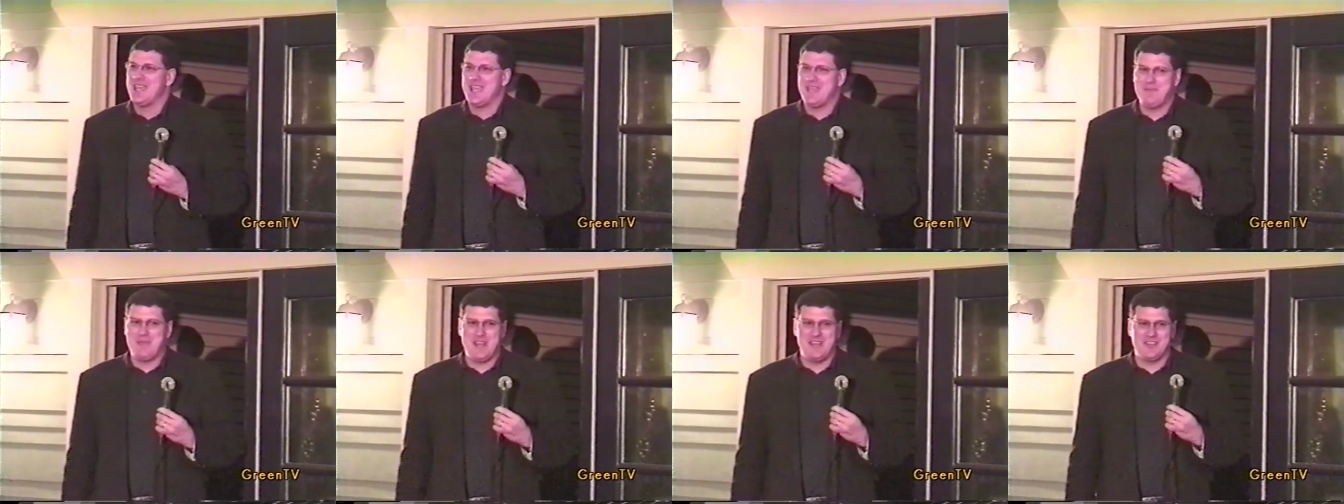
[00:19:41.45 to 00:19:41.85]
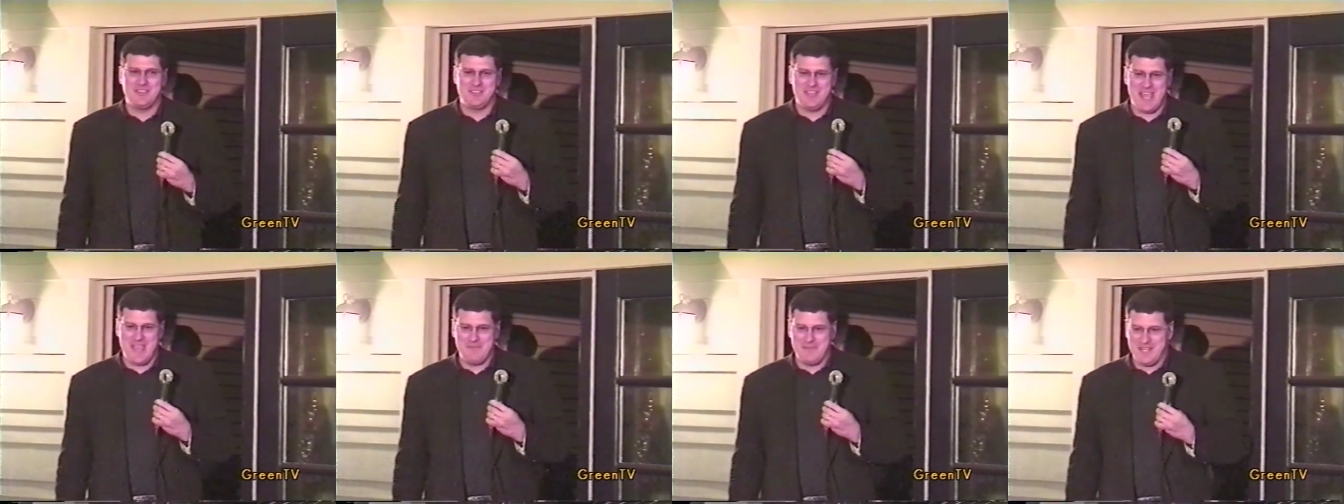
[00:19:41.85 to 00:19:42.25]
he made a
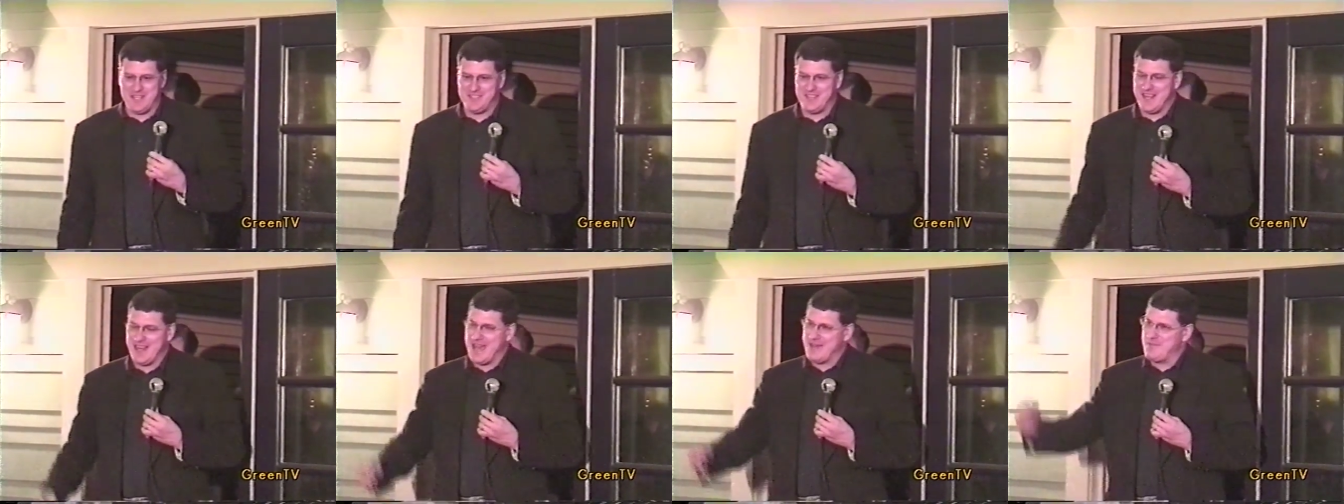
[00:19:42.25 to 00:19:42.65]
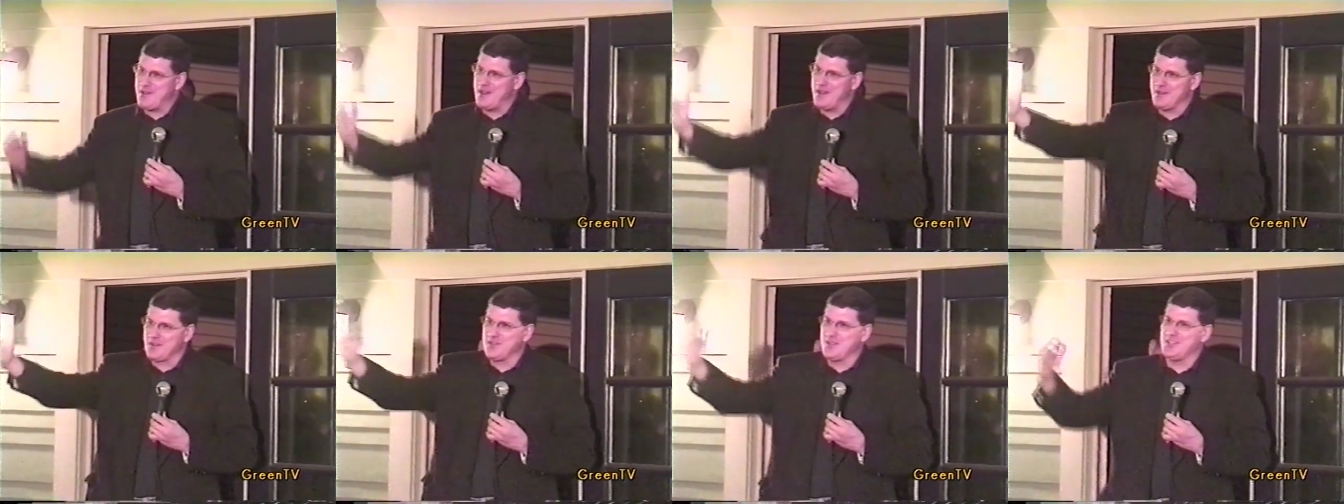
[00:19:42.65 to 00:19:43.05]
statement. He said, I'm
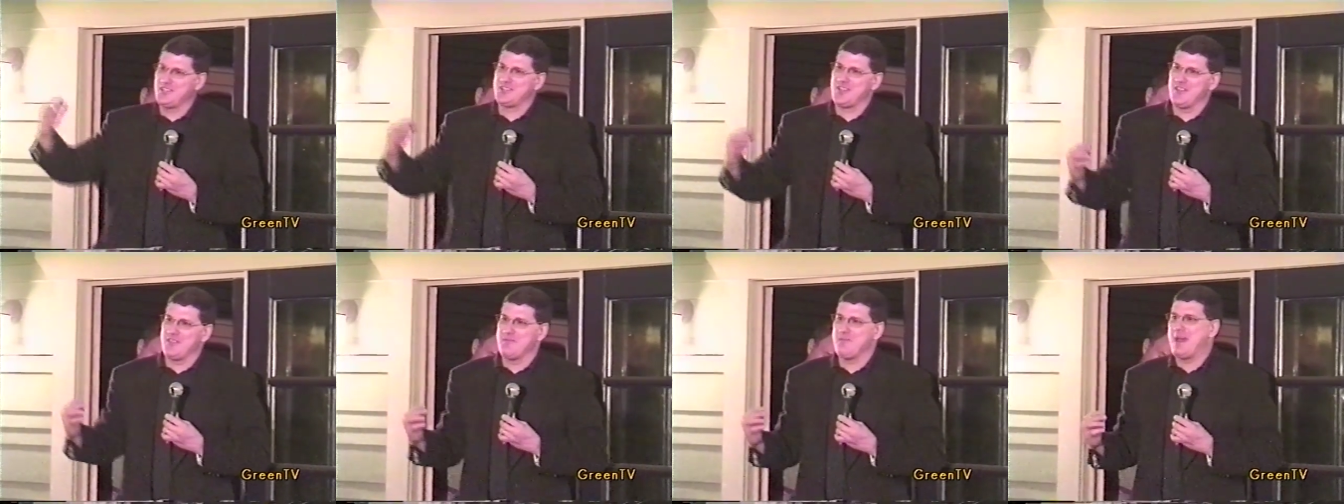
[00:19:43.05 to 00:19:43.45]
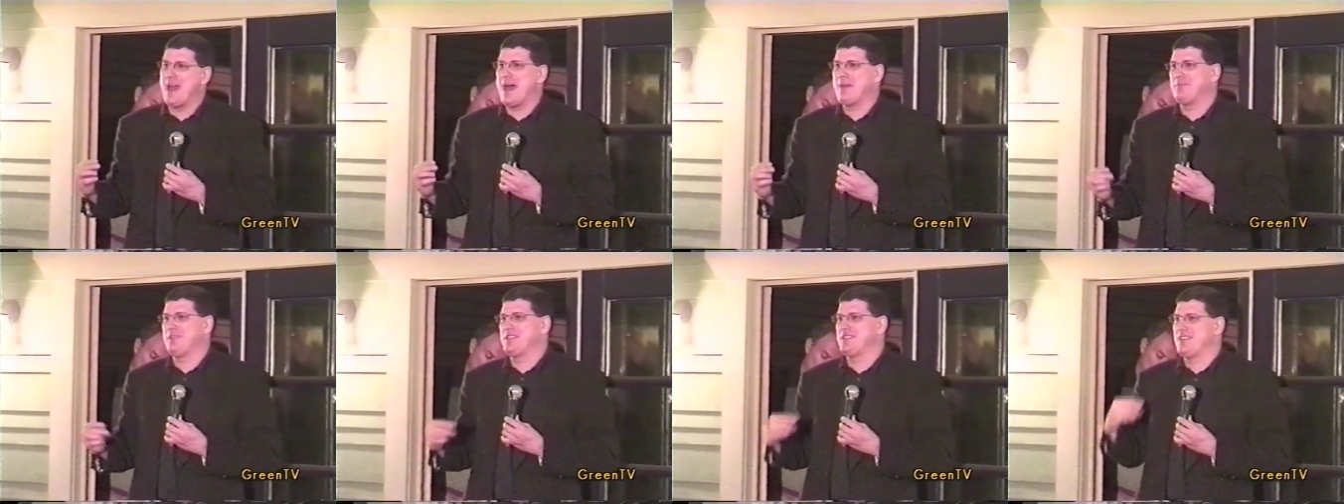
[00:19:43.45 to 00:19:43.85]
a good Southern
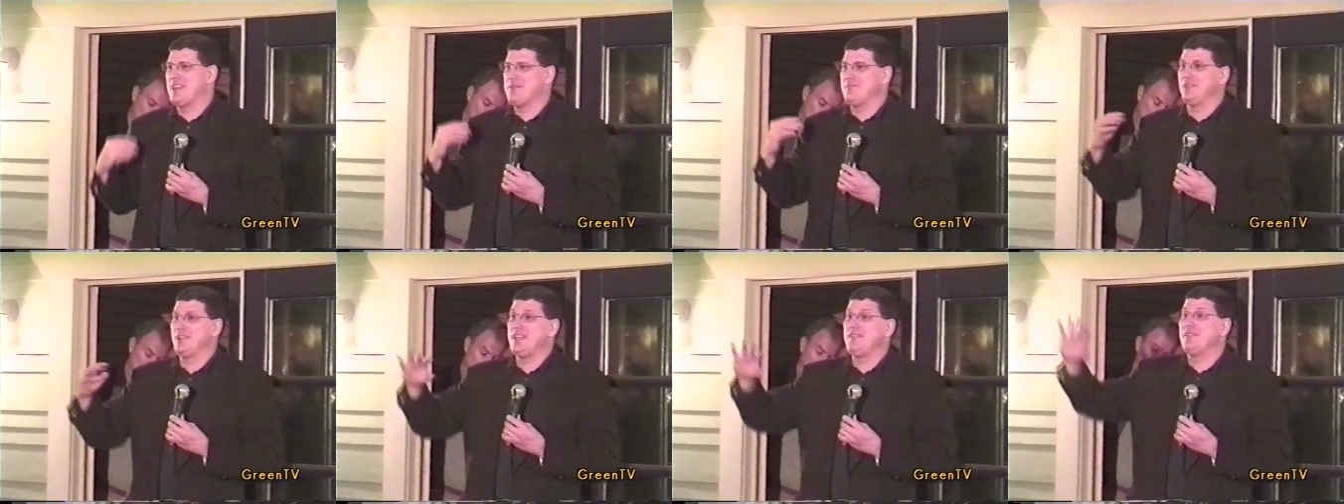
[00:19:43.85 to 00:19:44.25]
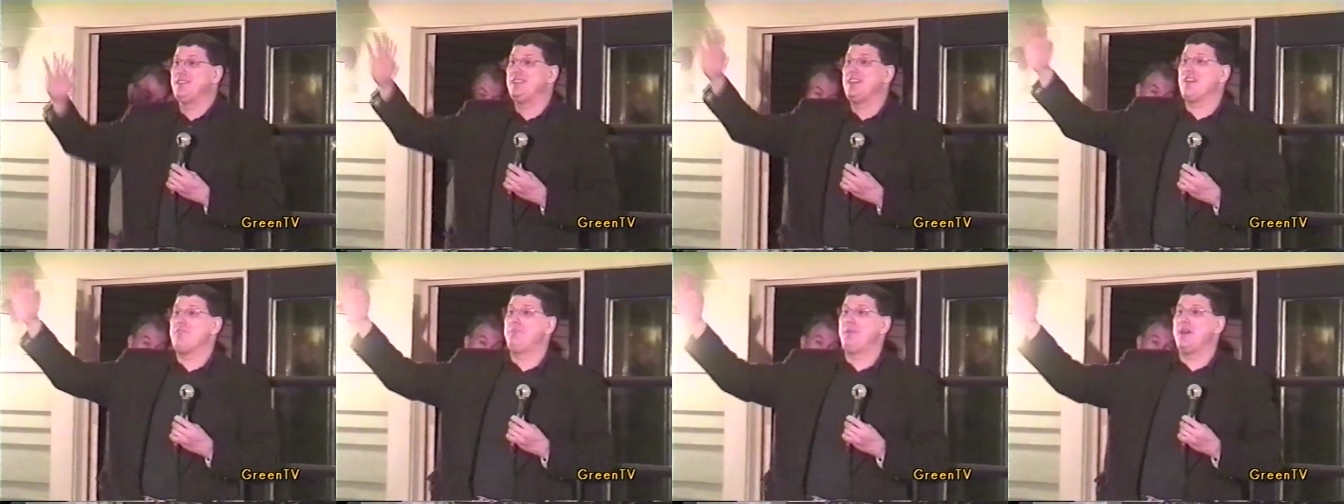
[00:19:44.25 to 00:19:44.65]
Baptist and I believe in
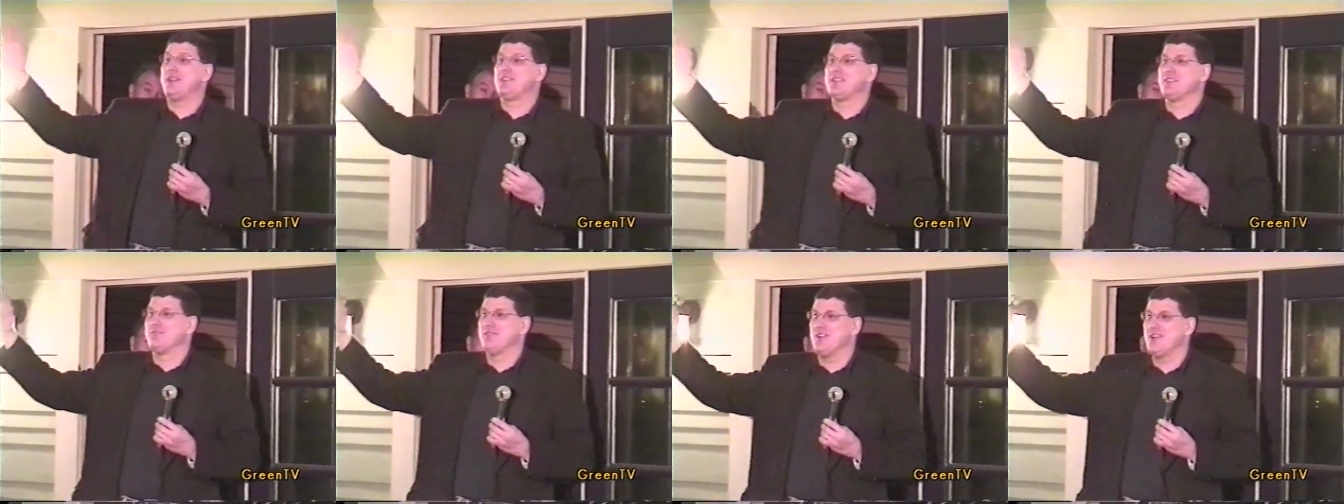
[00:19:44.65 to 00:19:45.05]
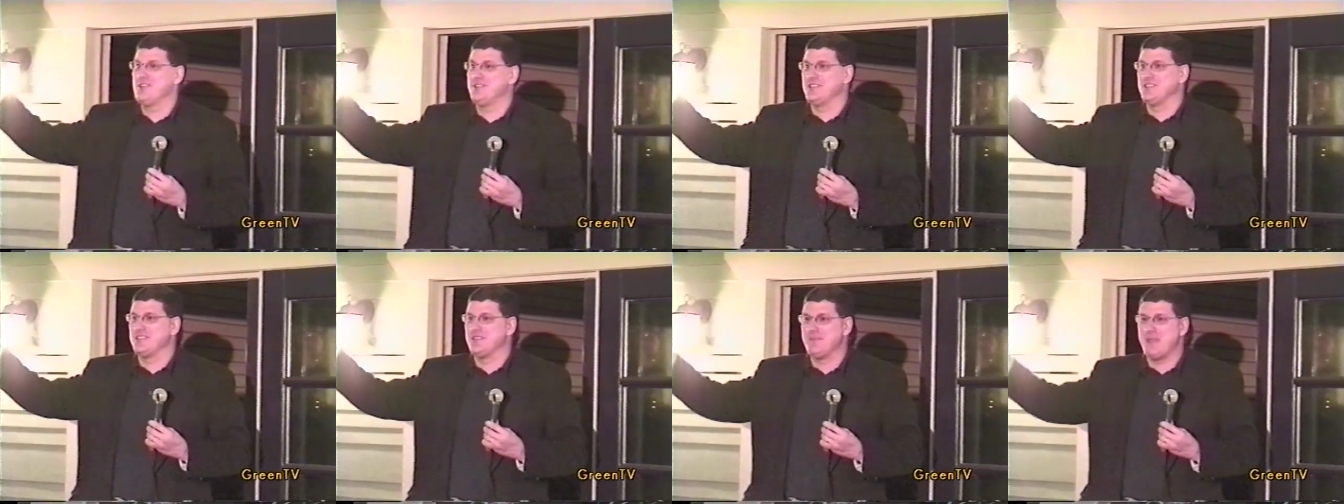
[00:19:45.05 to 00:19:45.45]
deathbed conversions.